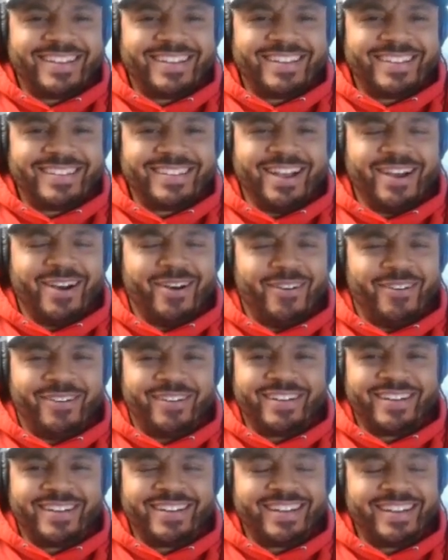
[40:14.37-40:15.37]
No.
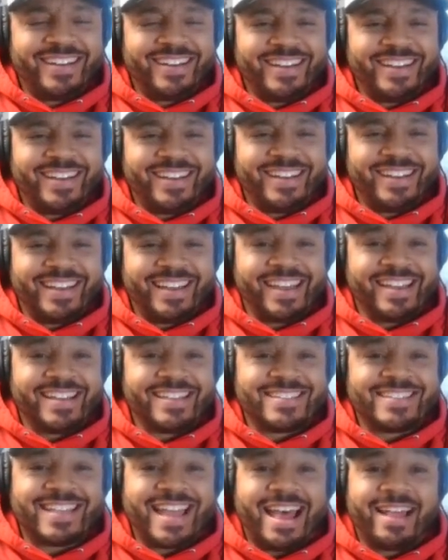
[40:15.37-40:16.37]
The
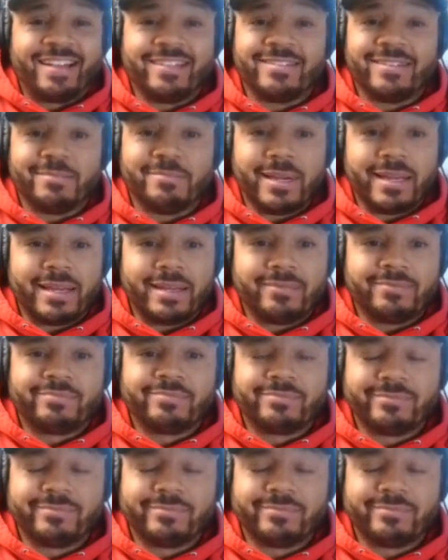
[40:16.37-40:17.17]
kid's talented, man.